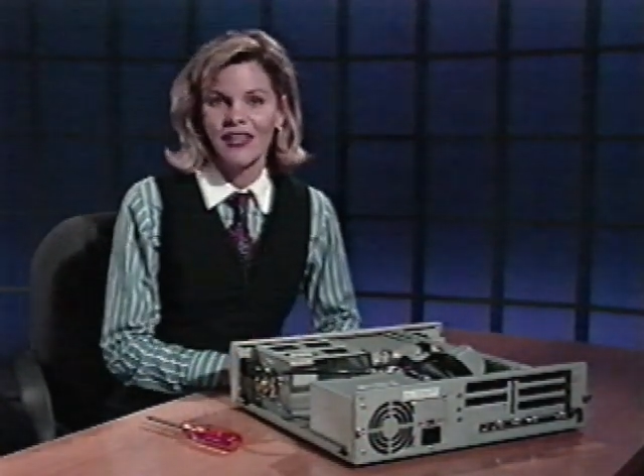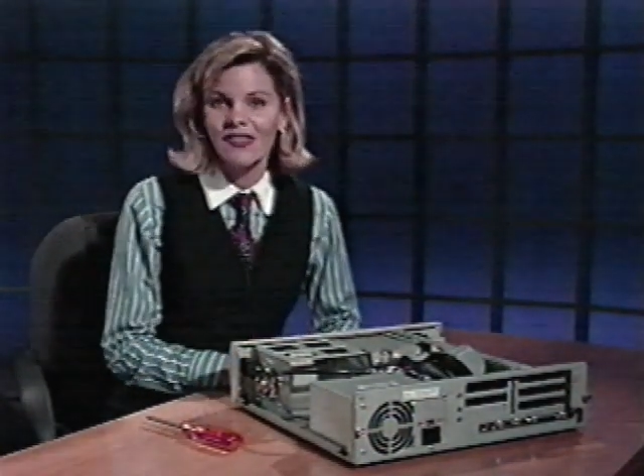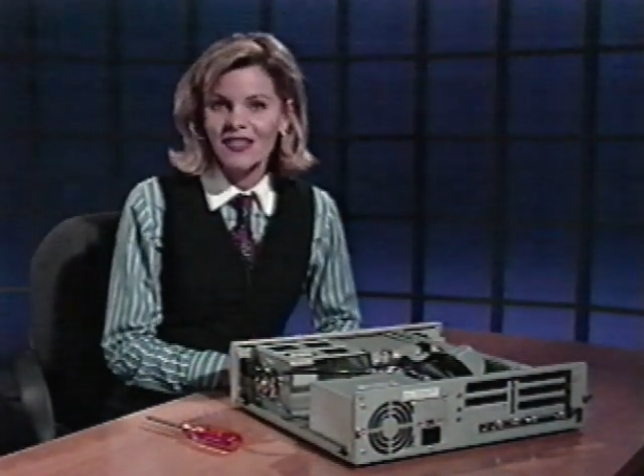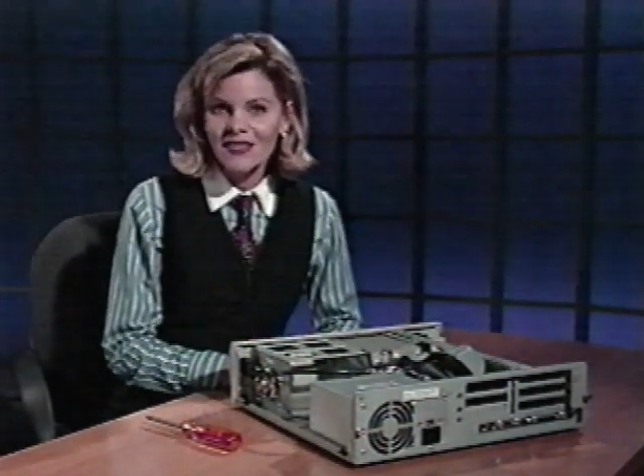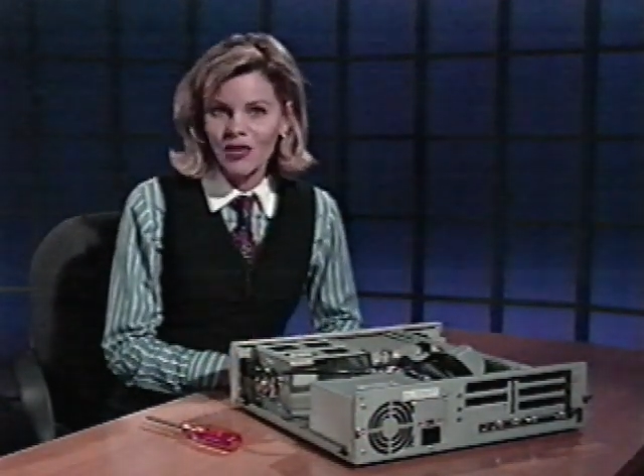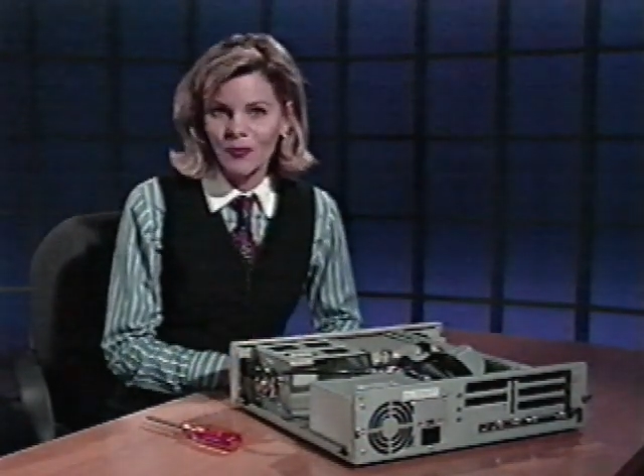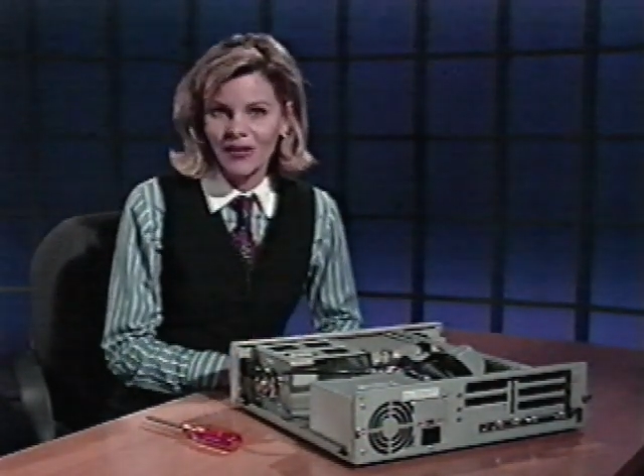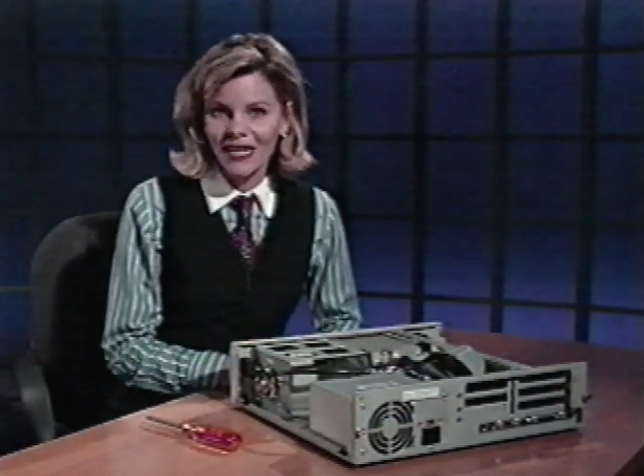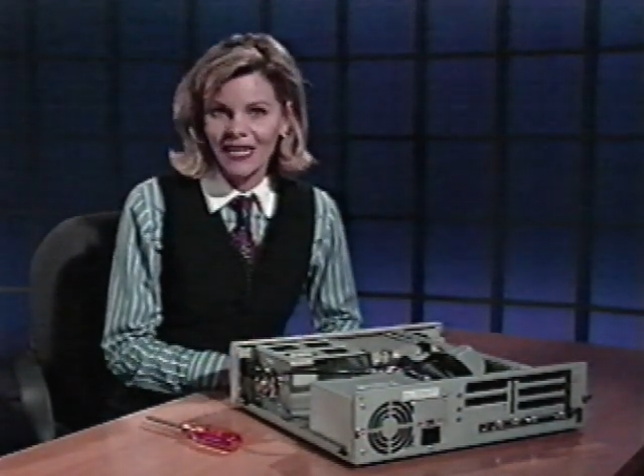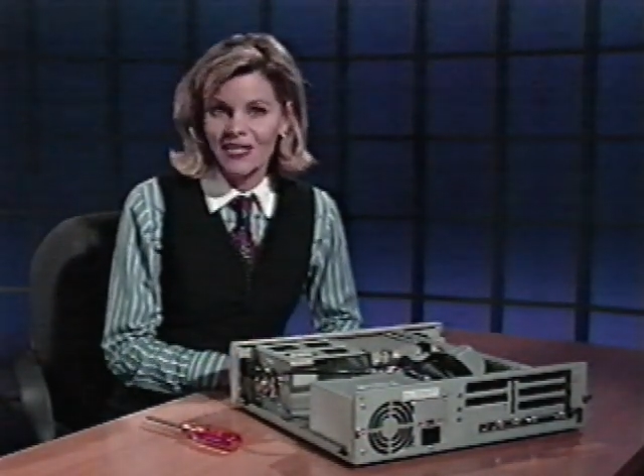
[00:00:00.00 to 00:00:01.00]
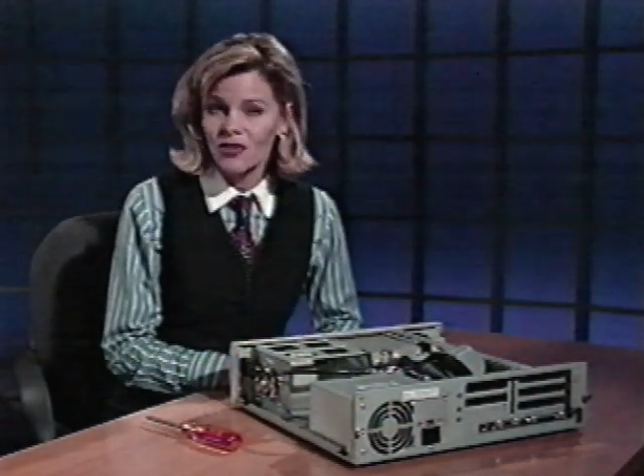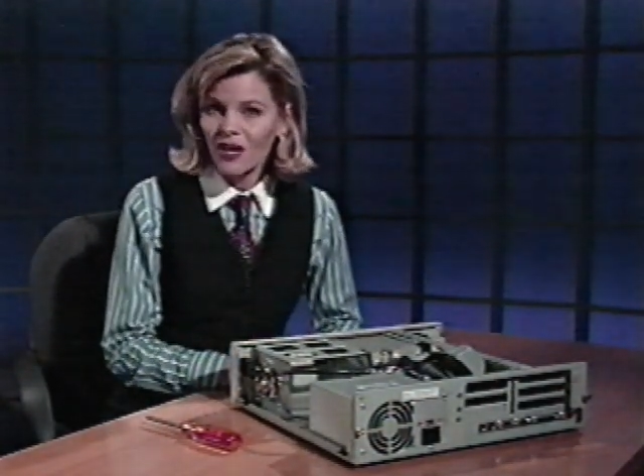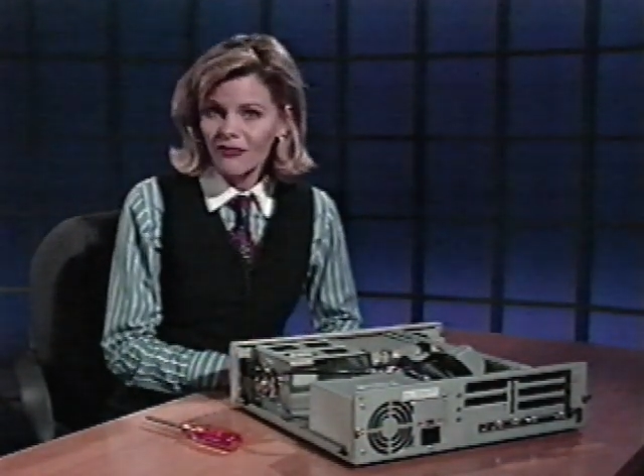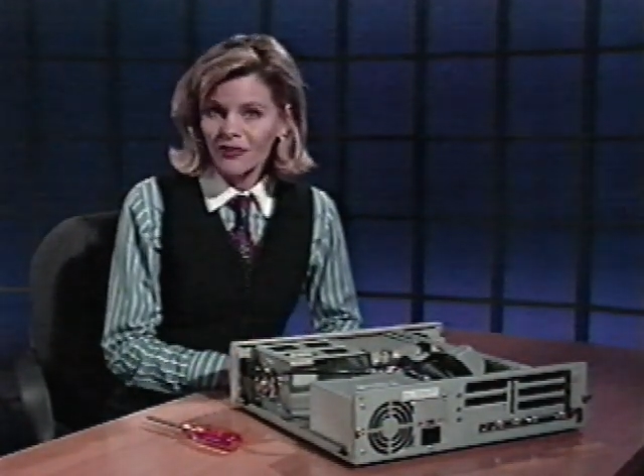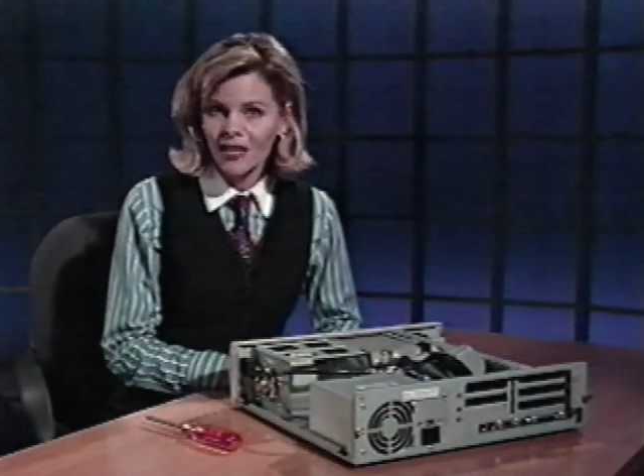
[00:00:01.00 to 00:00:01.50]
this opening is
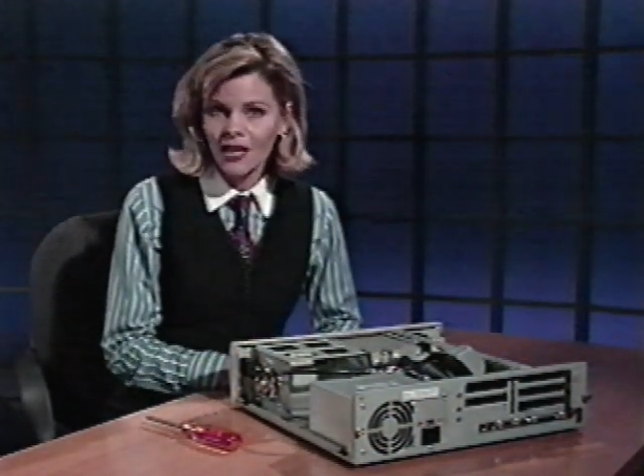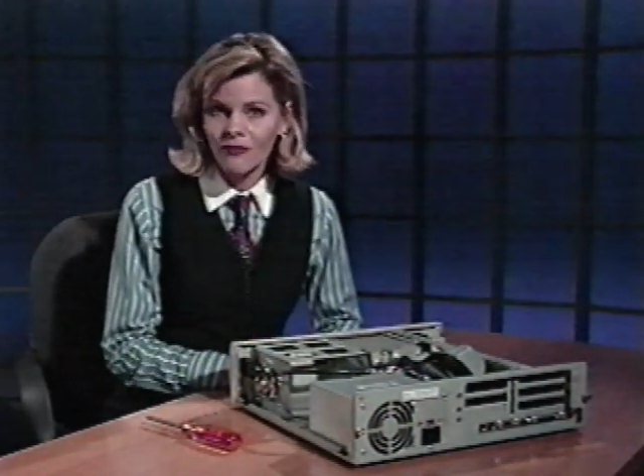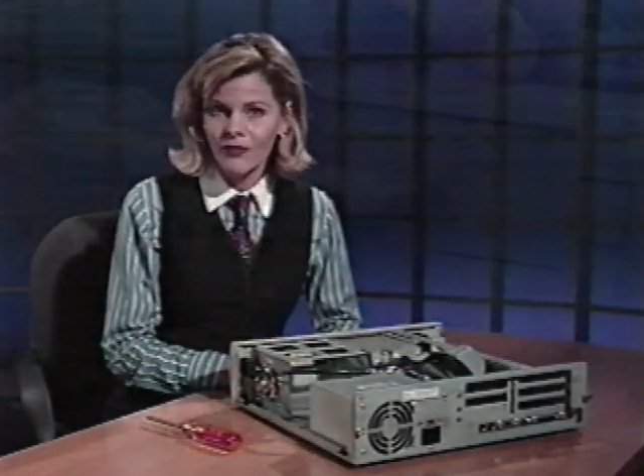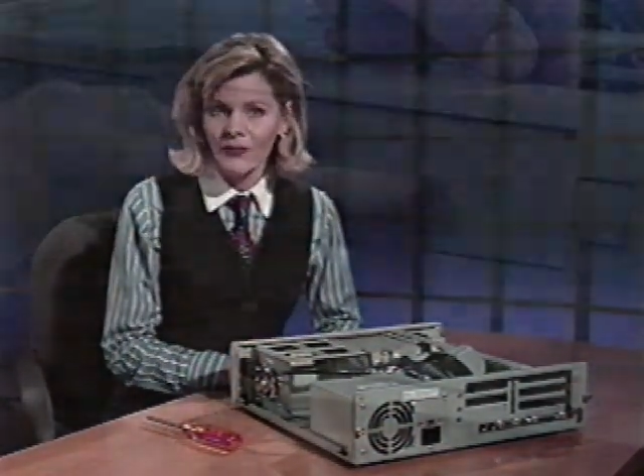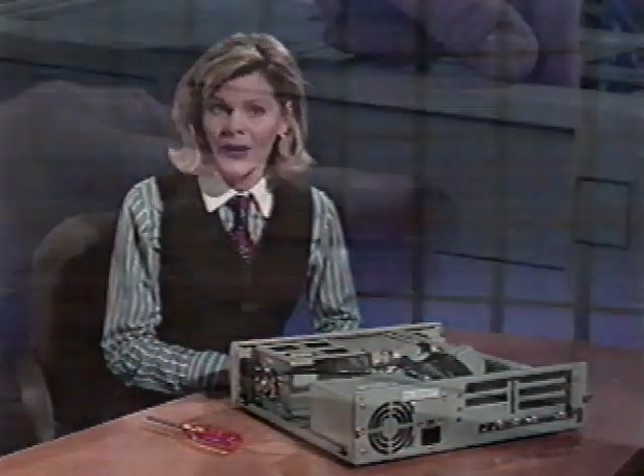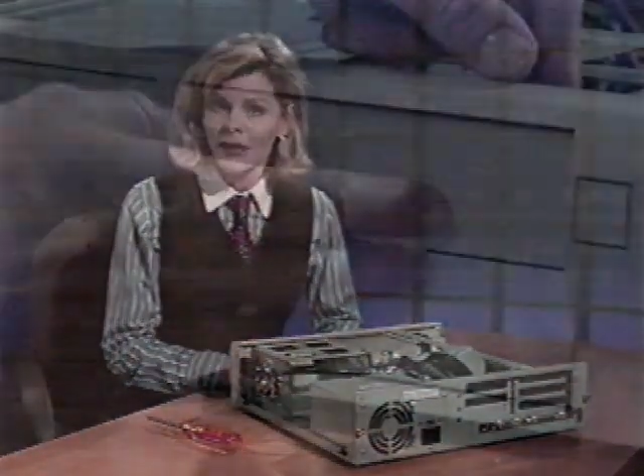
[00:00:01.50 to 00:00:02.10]
often covered by